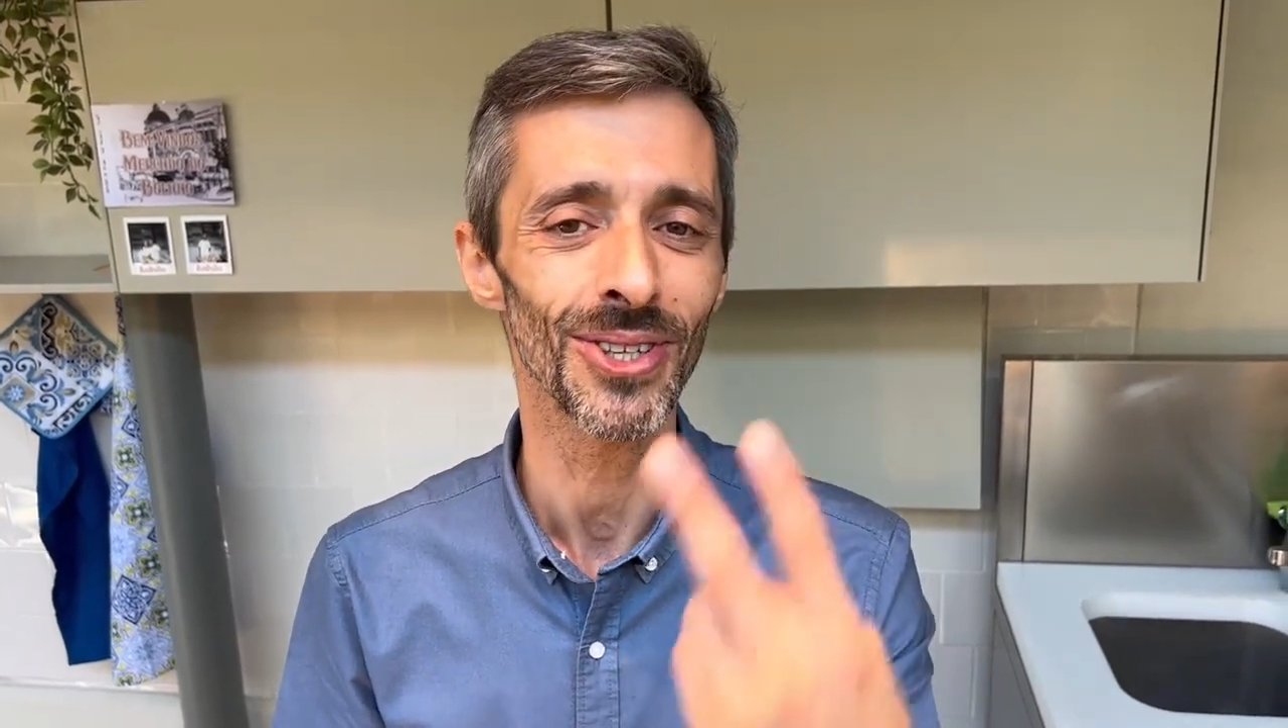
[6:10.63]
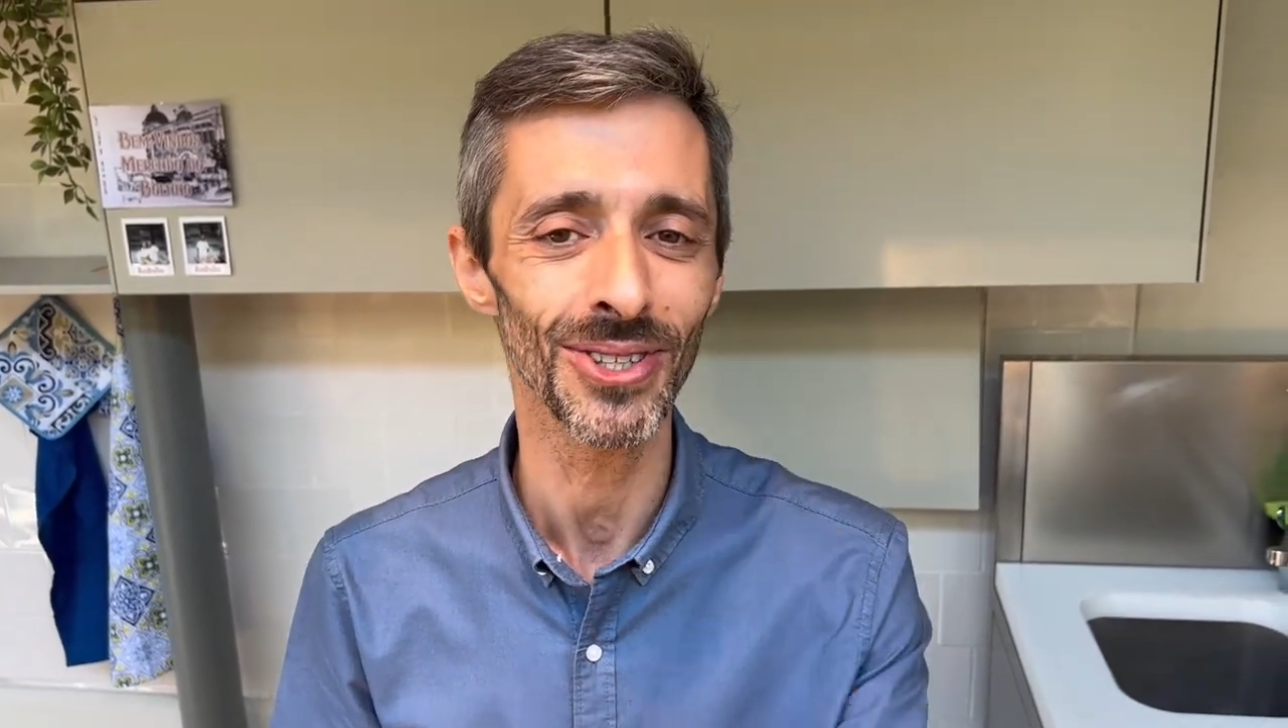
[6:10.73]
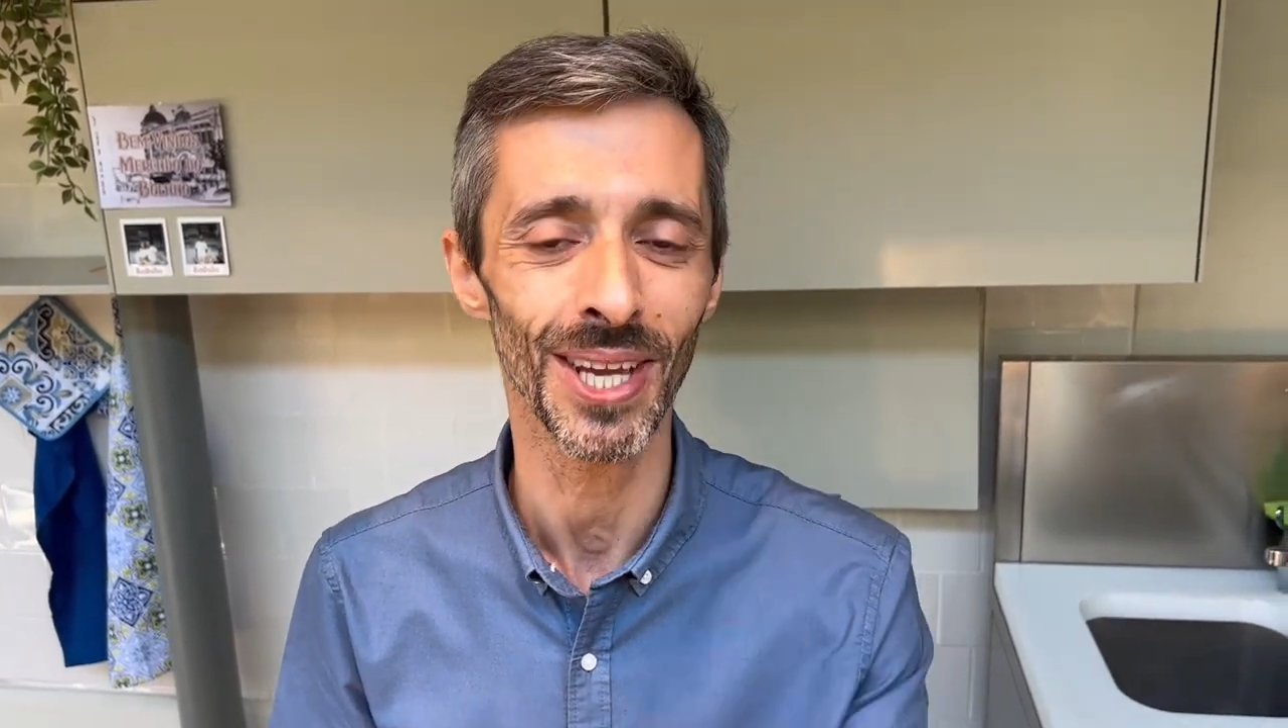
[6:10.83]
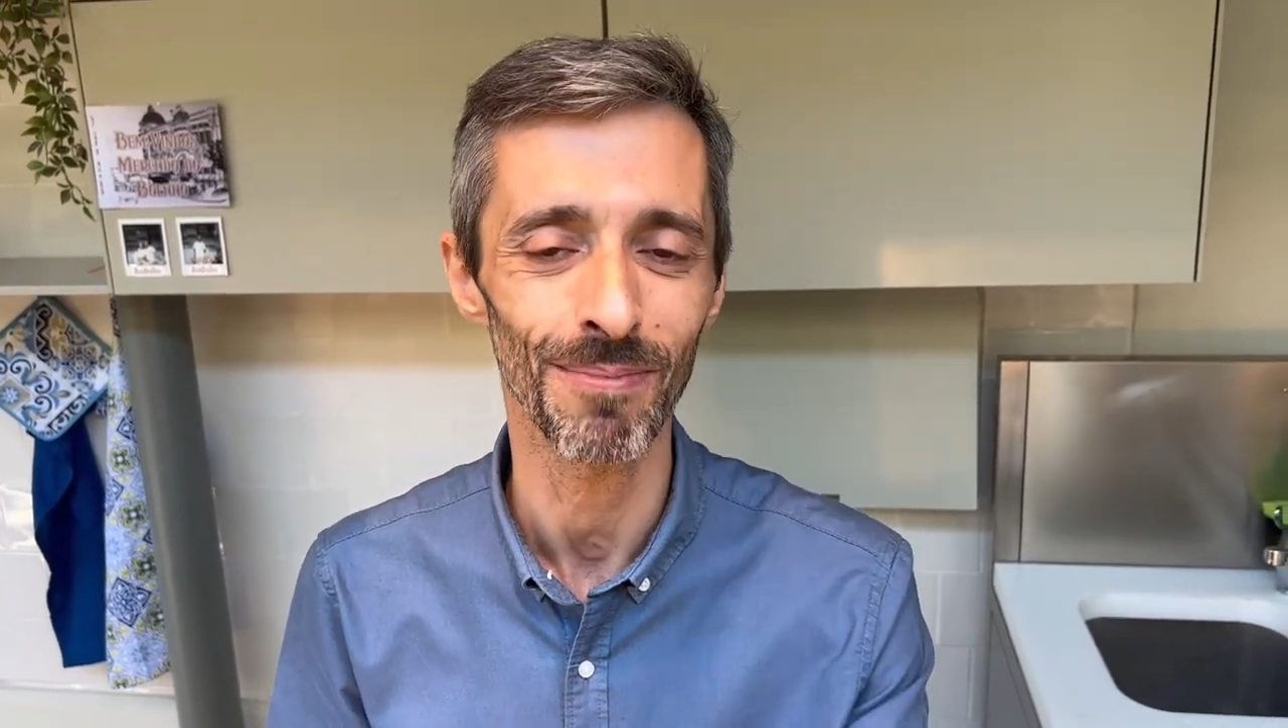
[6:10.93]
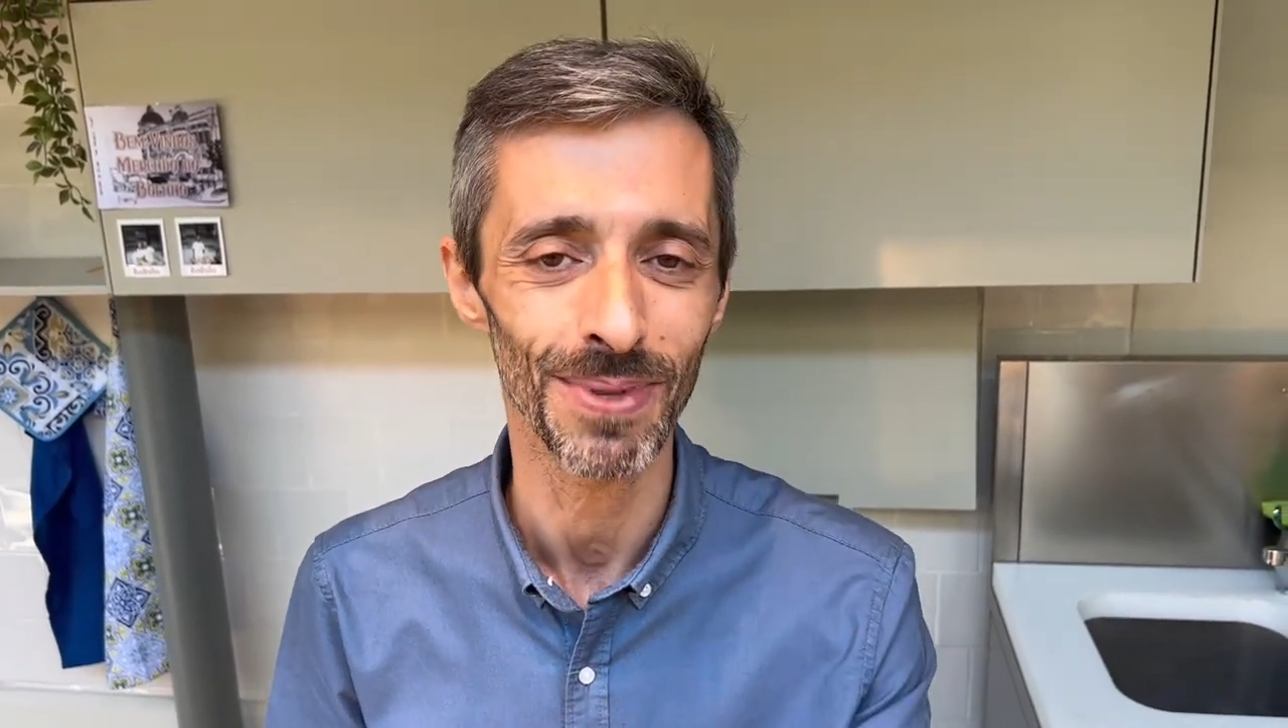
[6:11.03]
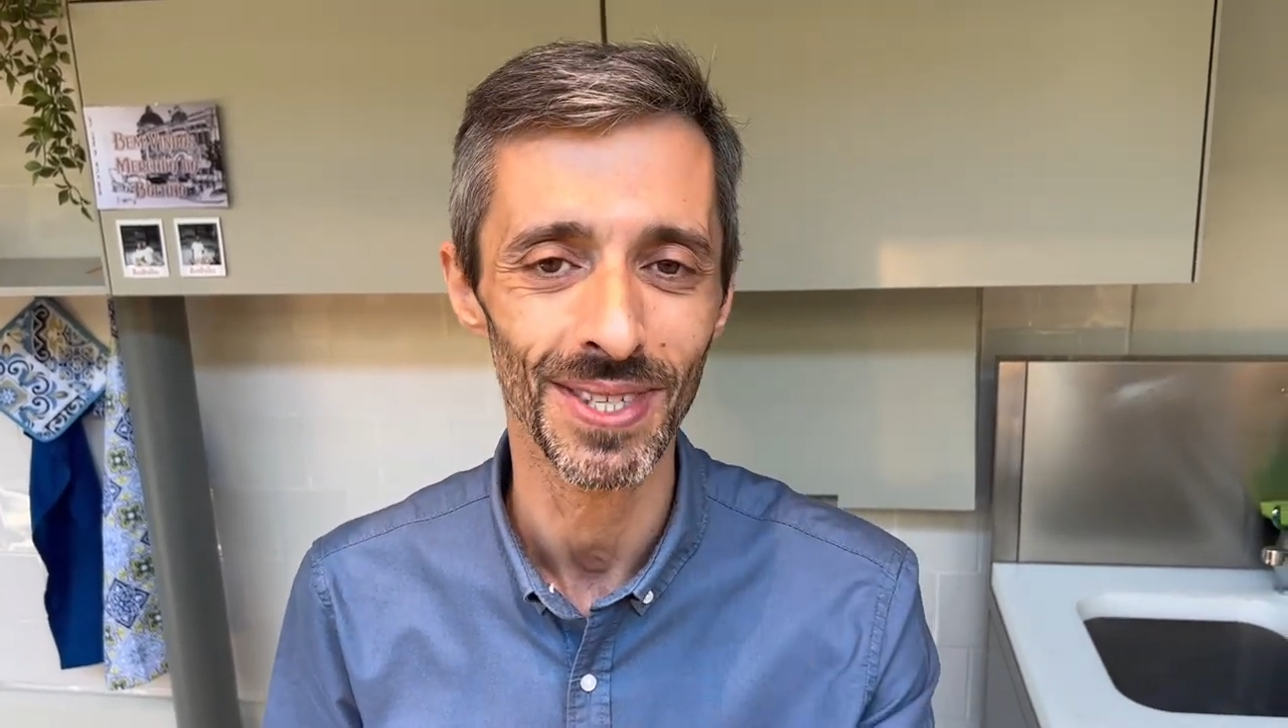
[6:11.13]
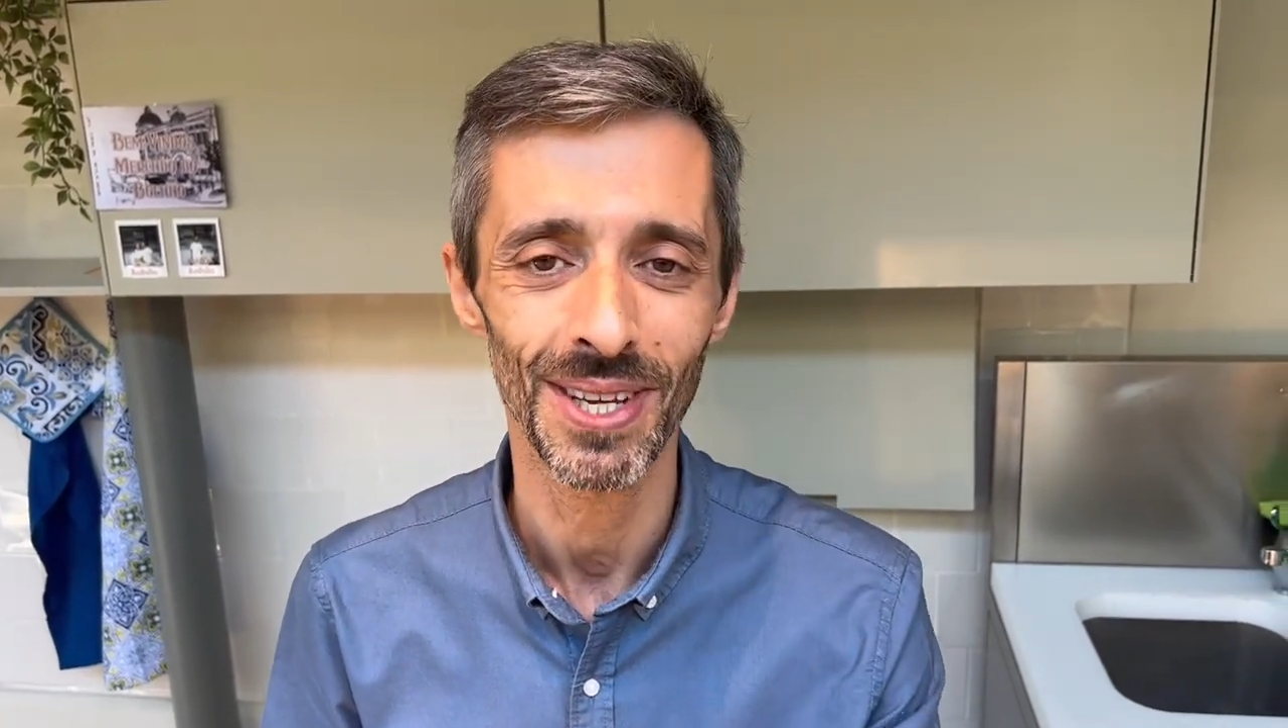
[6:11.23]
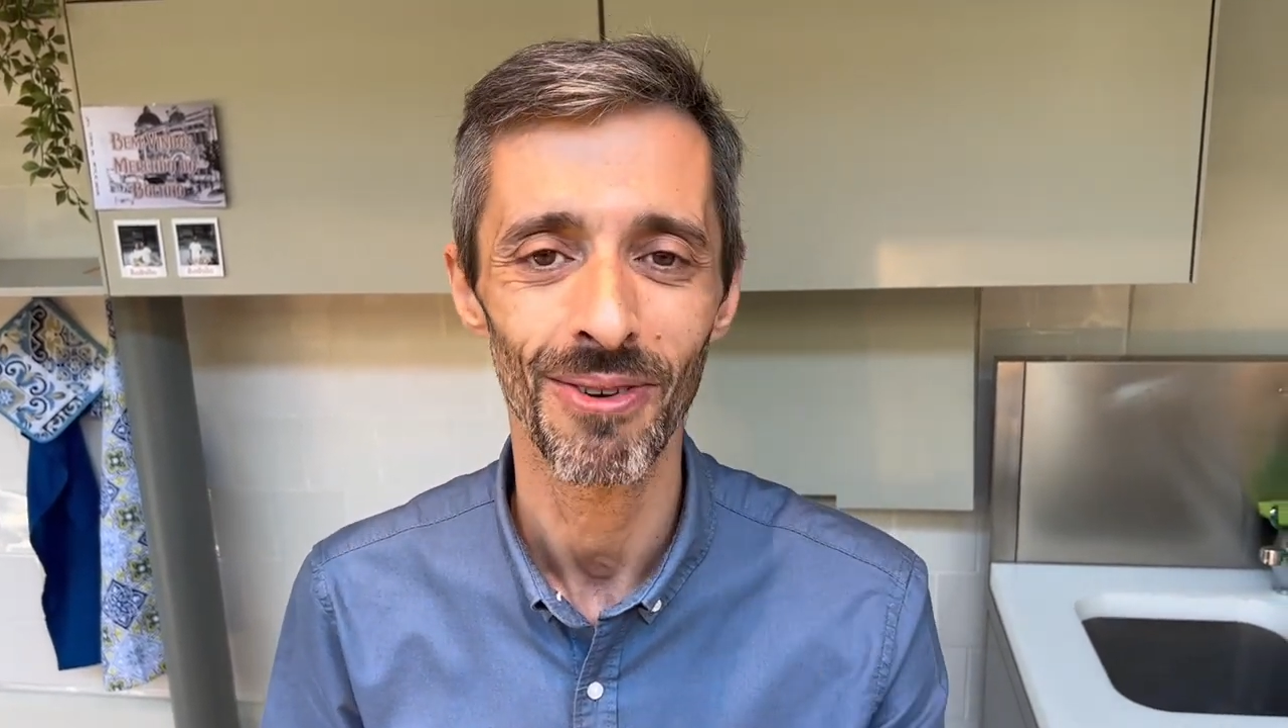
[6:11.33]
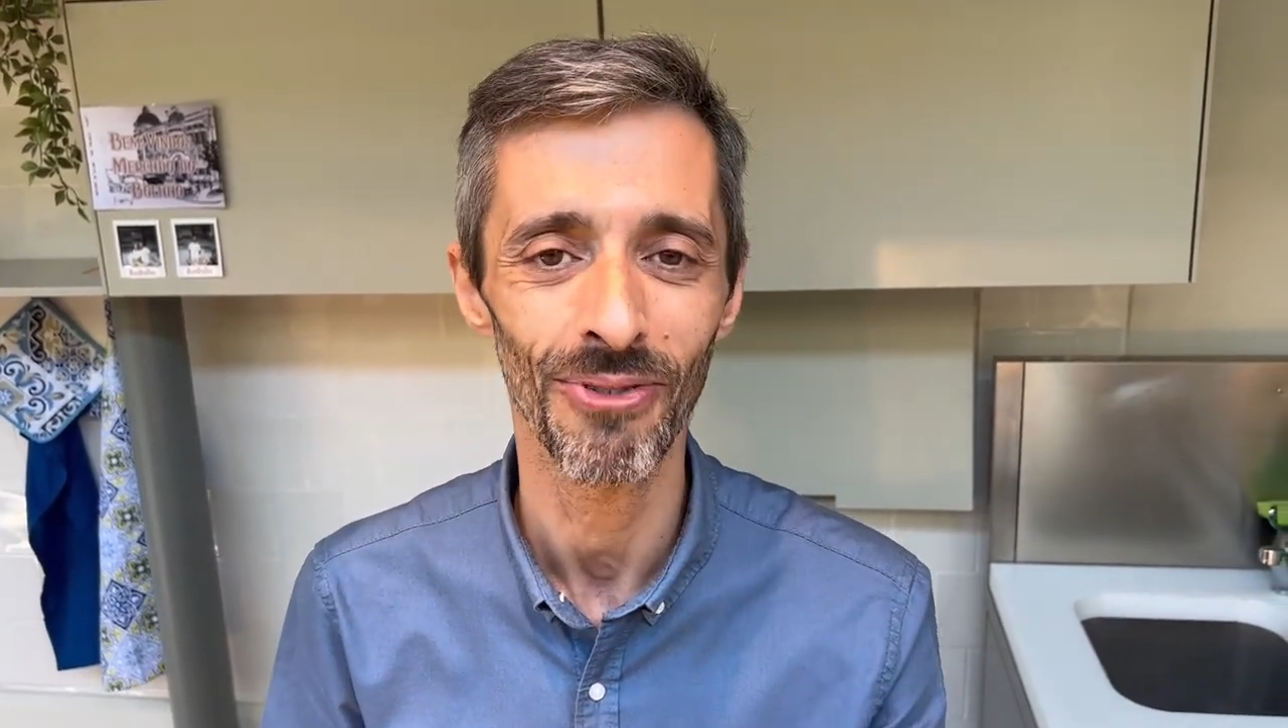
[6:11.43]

2 tips.